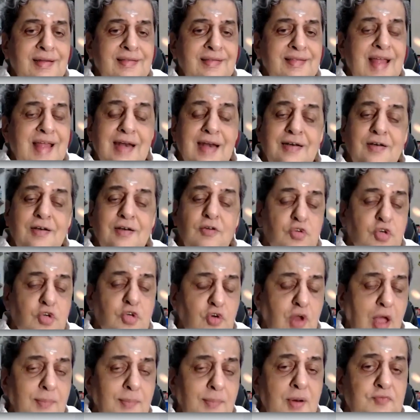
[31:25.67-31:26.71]
That
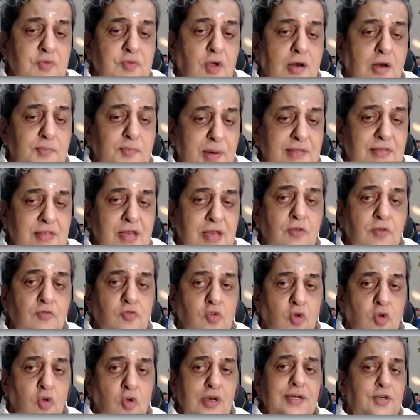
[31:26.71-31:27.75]
should have been for President
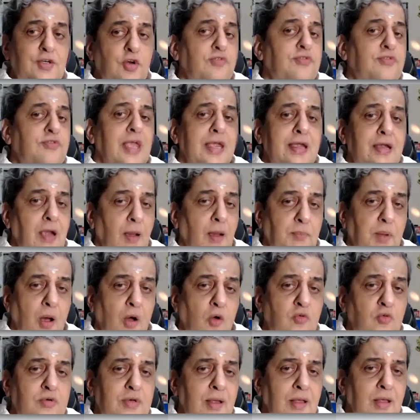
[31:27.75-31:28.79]
Solih to think
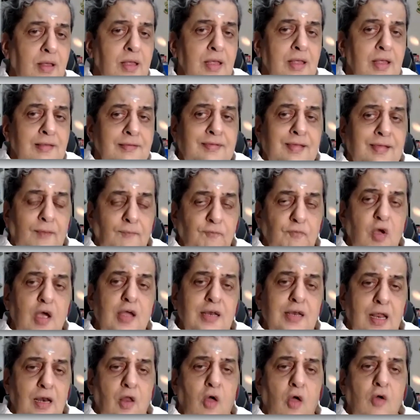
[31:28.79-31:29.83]
about. Somewhere
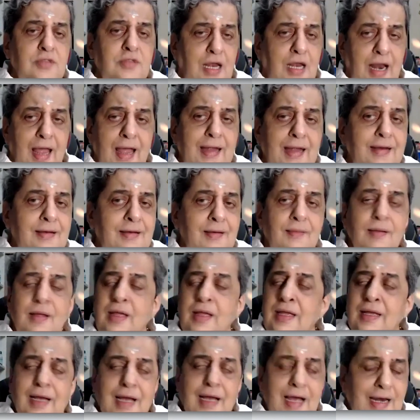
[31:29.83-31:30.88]
along the line,
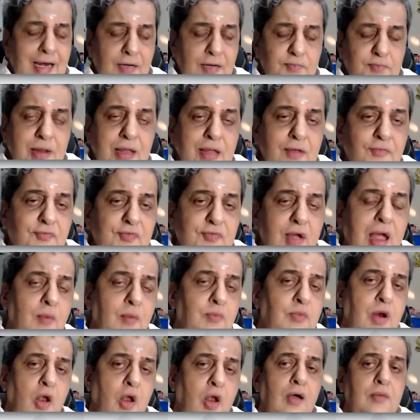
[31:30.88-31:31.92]
correct me if I am
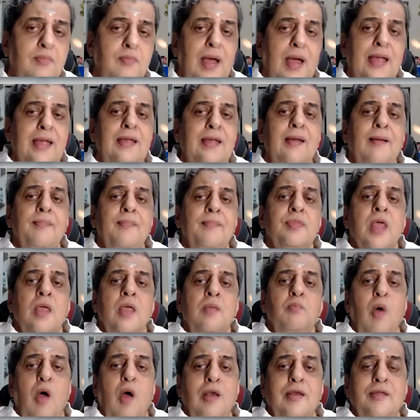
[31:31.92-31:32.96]
wrong, my
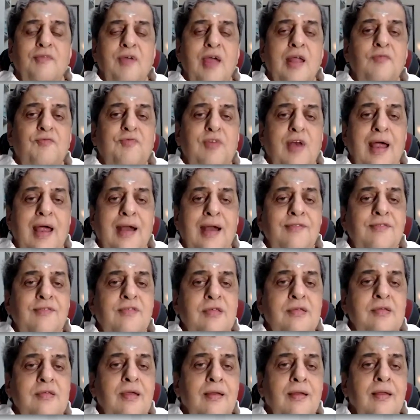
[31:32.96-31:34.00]
Maldivian friends,